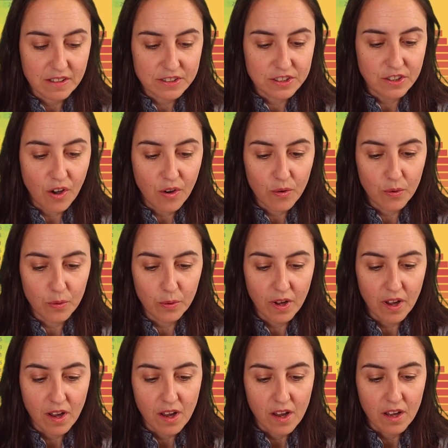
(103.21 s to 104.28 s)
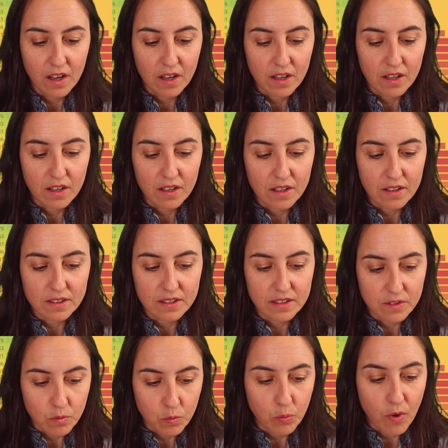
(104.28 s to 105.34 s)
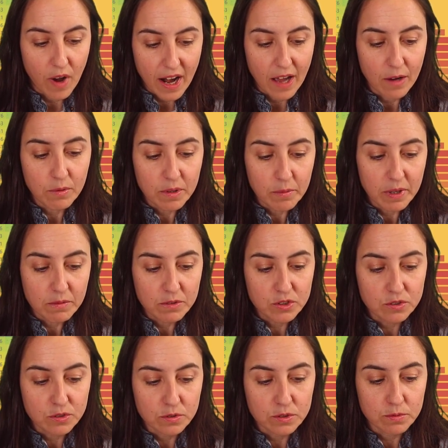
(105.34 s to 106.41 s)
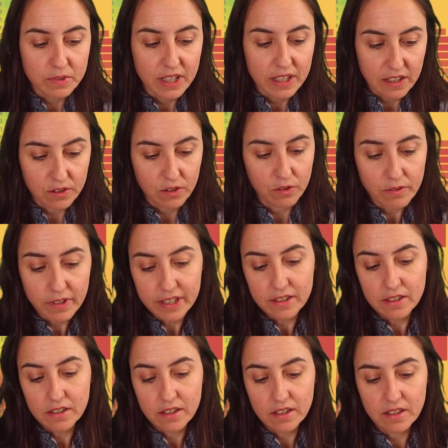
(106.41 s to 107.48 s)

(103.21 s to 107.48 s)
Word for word: So, what I want to be able to do is when I click on green,